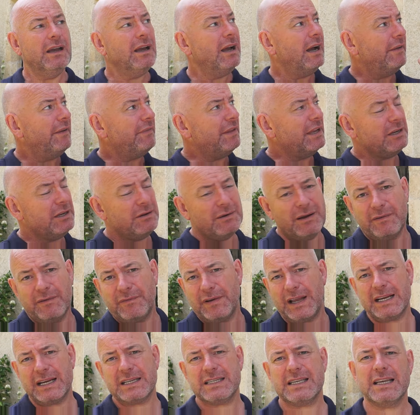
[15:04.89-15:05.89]
and then you have
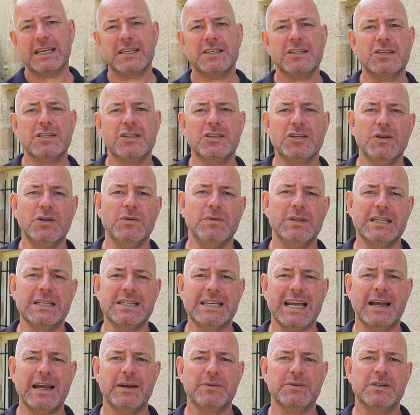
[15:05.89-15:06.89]
access to this
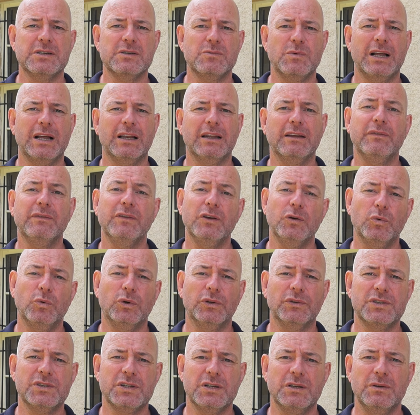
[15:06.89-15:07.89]
house as well if you
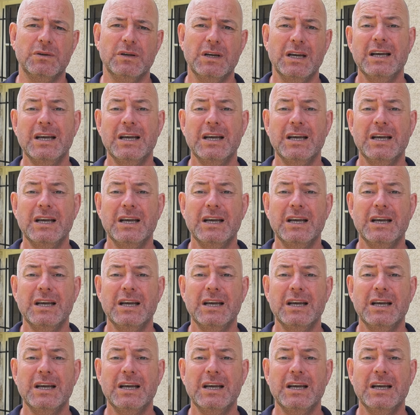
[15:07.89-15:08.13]
want to.